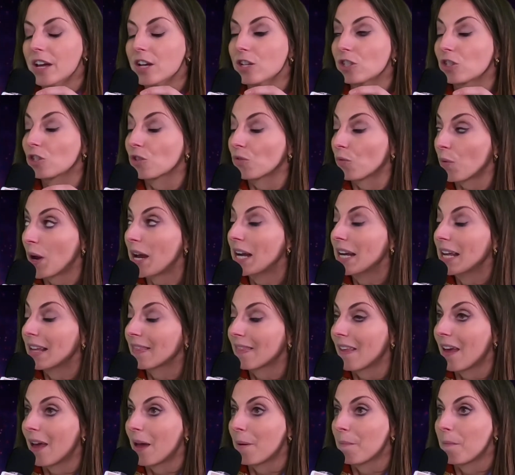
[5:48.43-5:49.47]
training
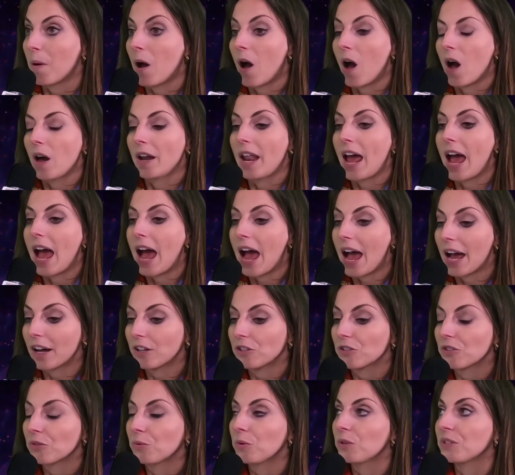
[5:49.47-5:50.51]
them on
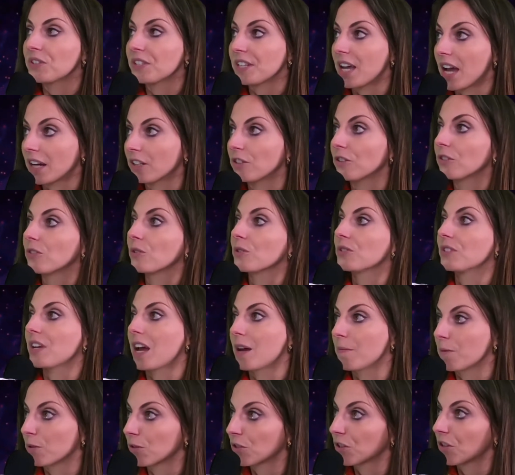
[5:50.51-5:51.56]
actual technical
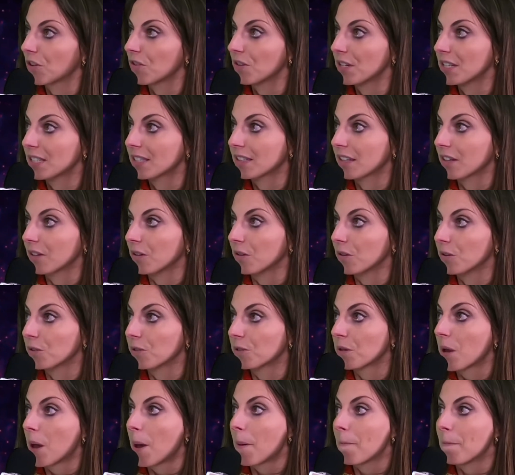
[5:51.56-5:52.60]
cybersecurity skills